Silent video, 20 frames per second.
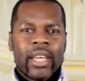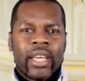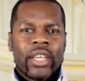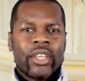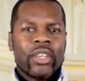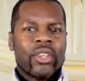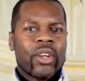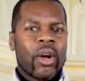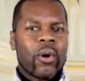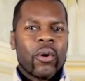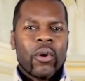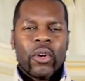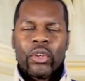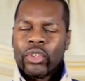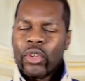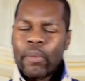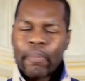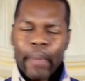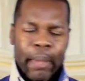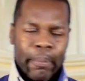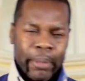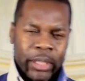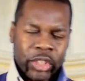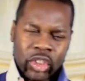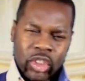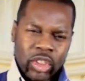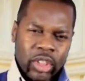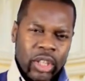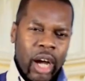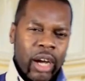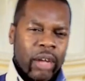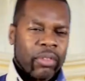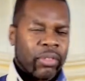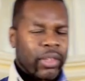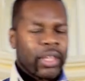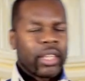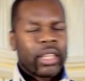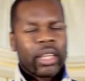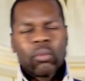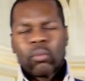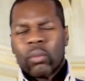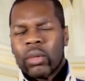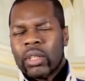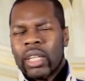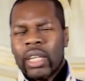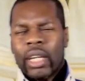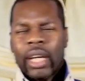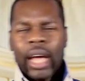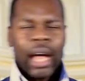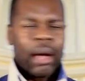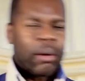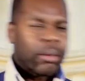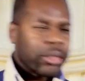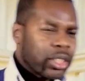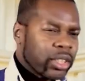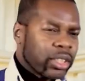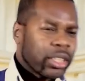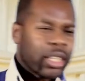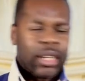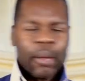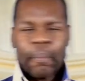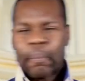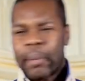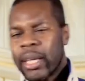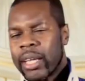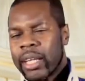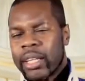you know, you may be stuck thinking, well, how is this going to be?